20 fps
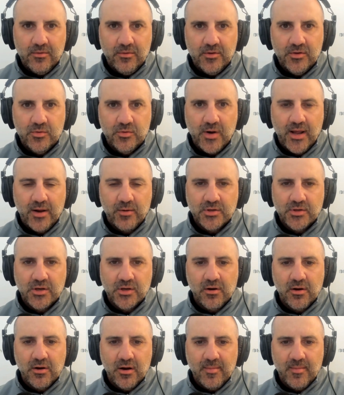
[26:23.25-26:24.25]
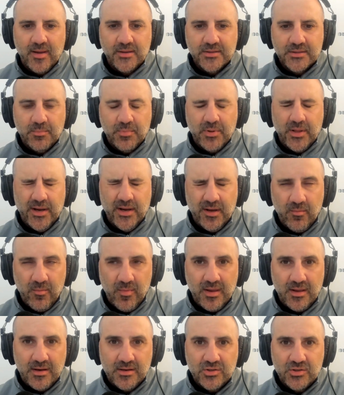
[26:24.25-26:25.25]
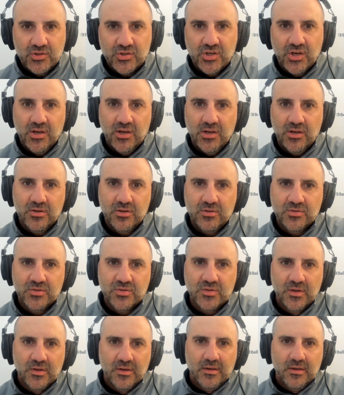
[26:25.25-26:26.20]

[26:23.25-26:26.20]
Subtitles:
As you and I were talking about, supply and demand has changed.